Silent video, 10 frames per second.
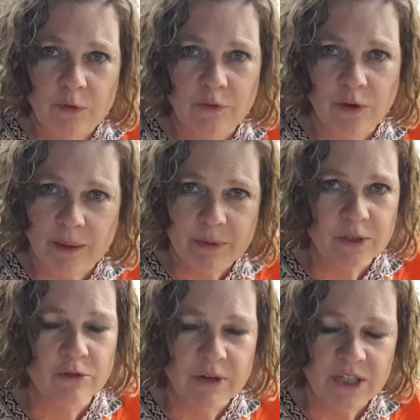
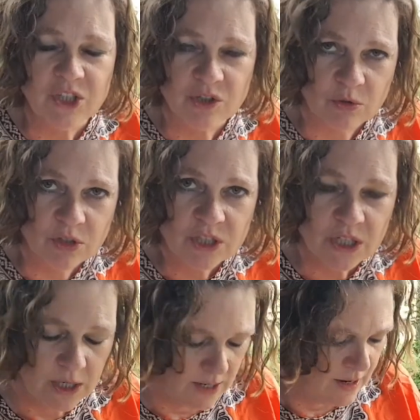vibrant green sauce
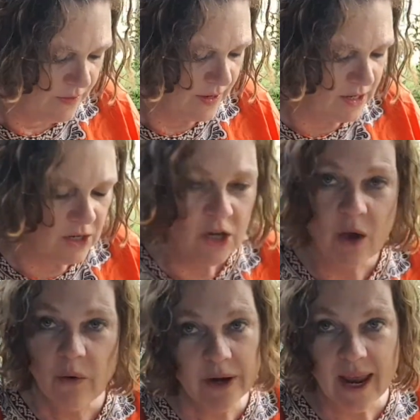that can
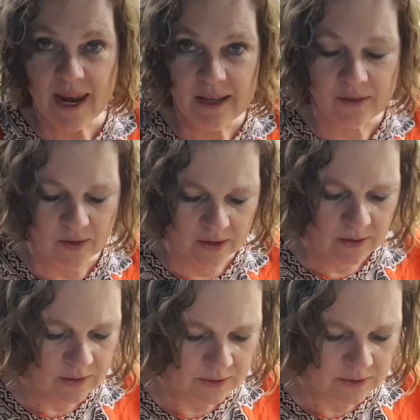go on anything.